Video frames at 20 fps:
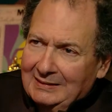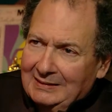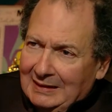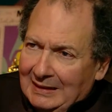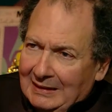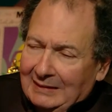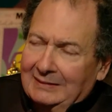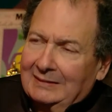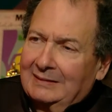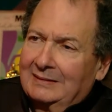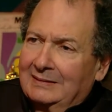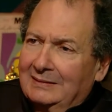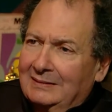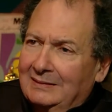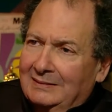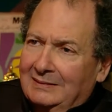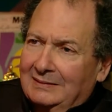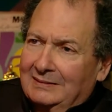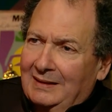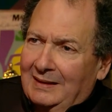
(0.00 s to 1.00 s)
yet
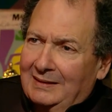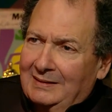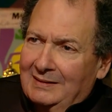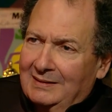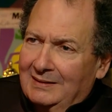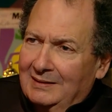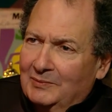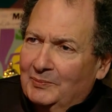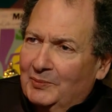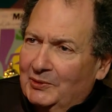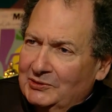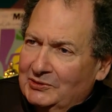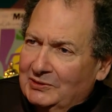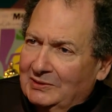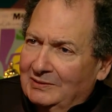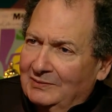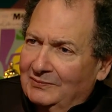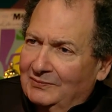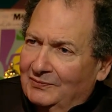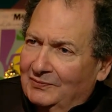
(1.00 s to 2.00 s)
anything
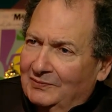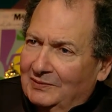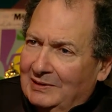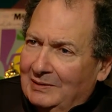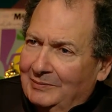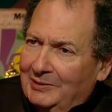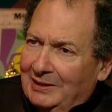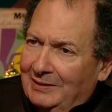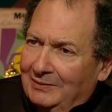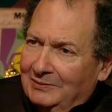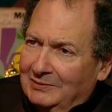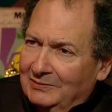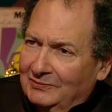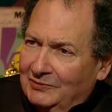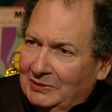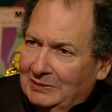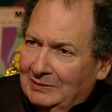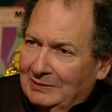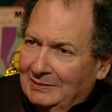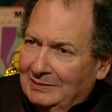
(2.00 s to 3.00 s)
positive coming out of
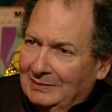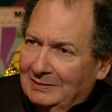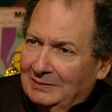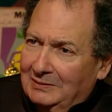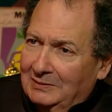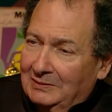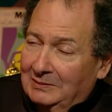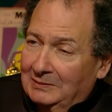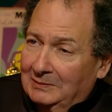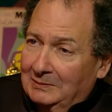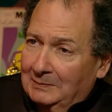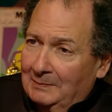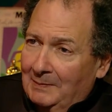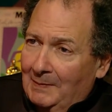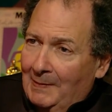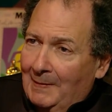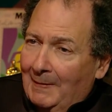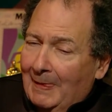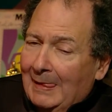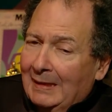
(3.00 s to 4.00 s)
it.
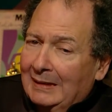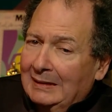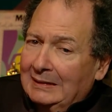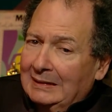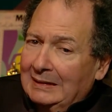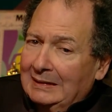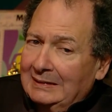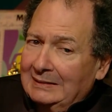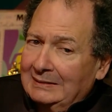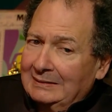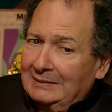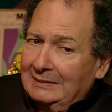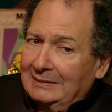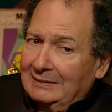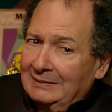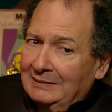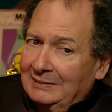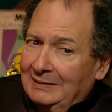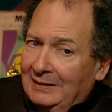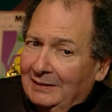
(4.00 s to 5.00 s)
And
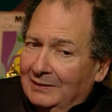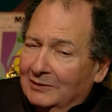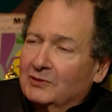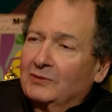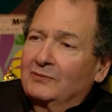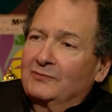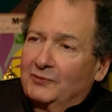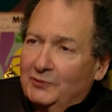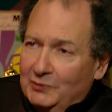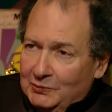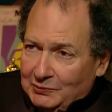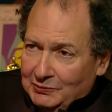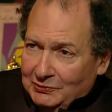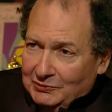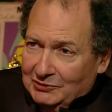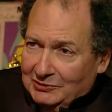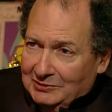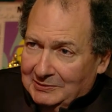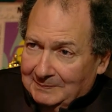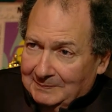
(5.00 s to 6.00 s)
they are confused.